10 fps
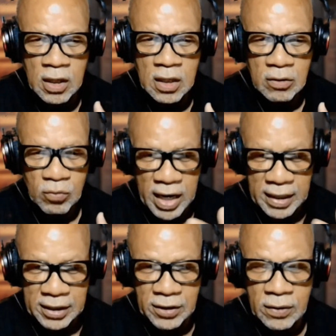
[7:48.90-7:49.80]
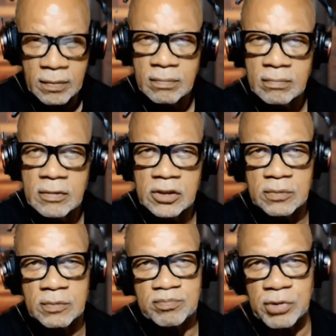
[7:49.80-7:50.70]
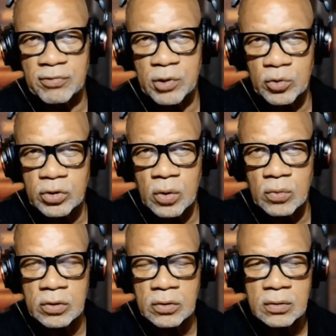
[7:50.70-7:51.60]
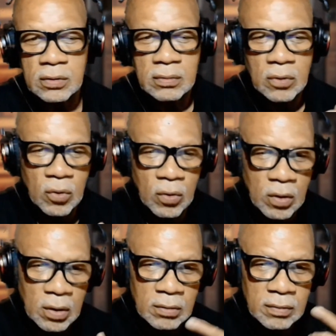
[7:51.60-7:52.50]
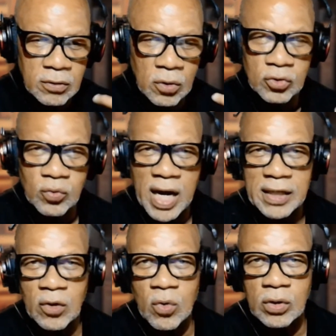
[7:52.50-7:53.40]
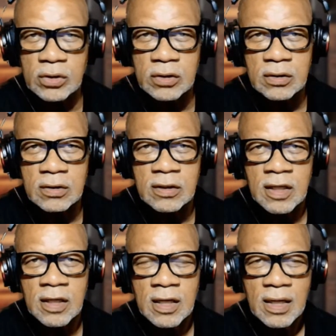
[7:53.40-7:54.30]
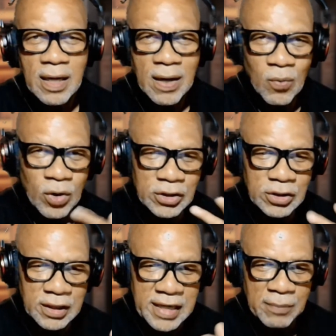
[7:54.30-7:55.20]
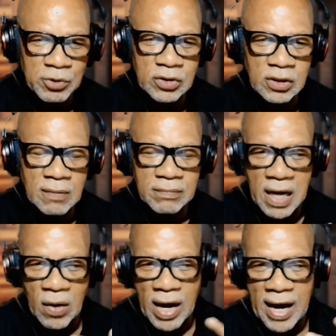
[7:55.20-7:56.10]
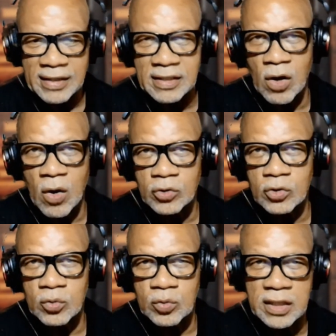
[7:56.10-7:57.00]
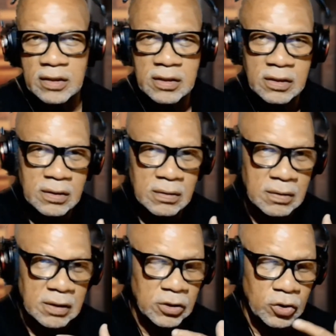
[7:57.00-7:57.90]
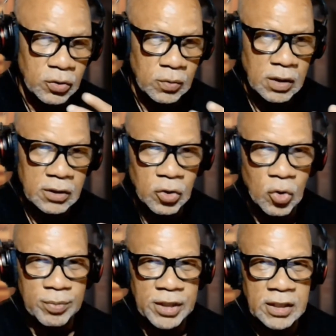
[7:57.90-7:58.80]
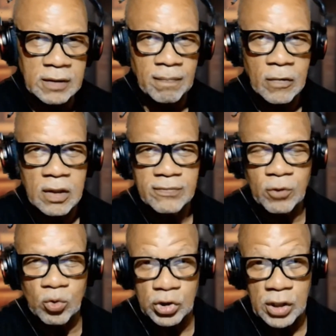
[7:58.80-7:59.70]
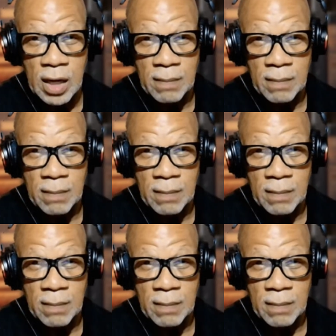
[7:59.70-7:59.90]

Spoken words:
right here, it's buffalo soldiers or those riding horses. I wanted to capture something. Now I can also take this into Adobe Photoshop